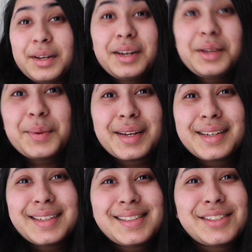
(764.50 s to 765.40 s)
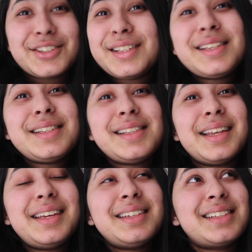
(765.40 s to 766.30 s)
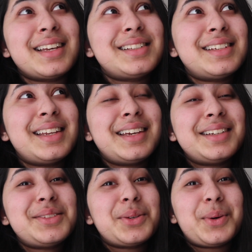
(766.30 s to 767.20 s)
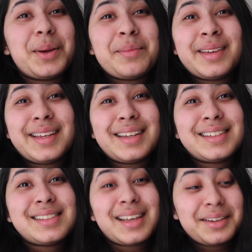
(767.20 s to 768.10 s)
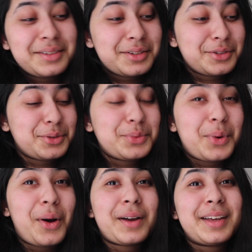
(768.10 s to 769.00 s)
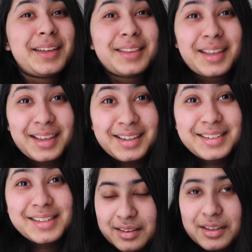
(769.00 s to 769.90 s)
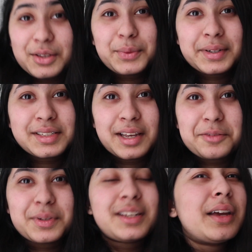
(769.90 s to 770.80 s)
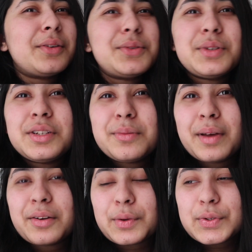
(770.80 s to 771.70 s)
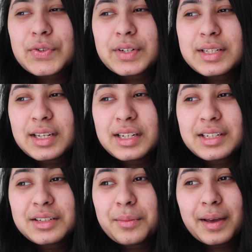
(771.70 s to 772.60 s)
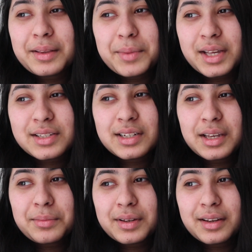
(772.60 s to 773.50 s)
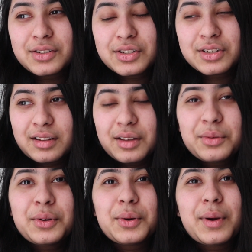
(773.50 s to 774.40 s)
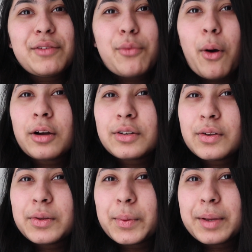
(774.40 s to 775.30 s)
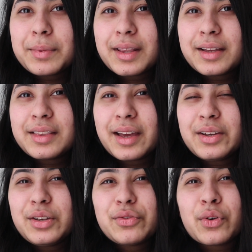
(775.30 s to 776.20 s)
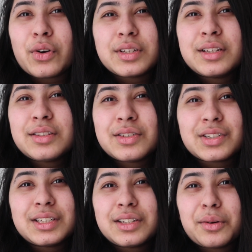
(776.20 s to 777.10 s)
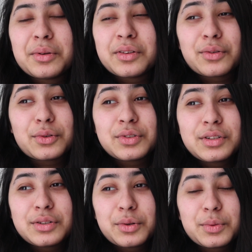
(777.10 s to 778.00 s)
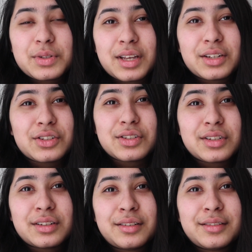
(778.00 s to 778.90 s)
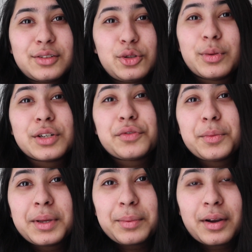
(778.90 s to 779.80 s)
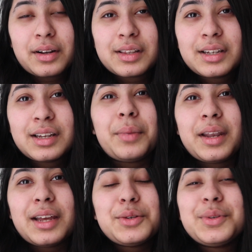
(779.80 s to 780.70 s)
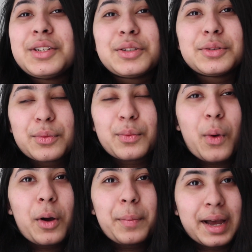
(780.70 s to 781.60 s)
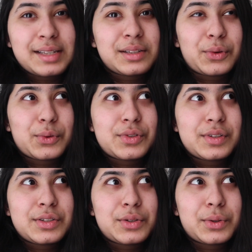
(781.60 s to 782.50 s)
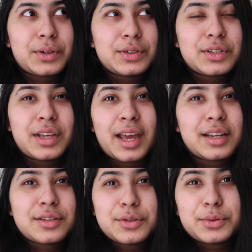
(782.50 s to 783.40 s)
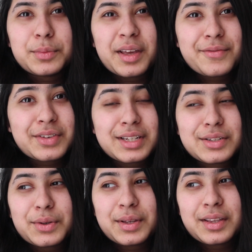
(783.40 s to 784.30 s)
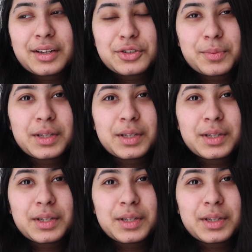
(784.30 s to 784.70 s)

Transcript: But anyway, it's just as sunny as yesterday, so I'm excited to walk in the heat excitement. I also need to buy groceries. I needed to buy them yesterday, but I just, I don't know, I walked all the way, but like the idea of crossing the street to go to the grocery store was like just too much for me apparently but I do need to walk past the grocery store to get to BMV so I think I should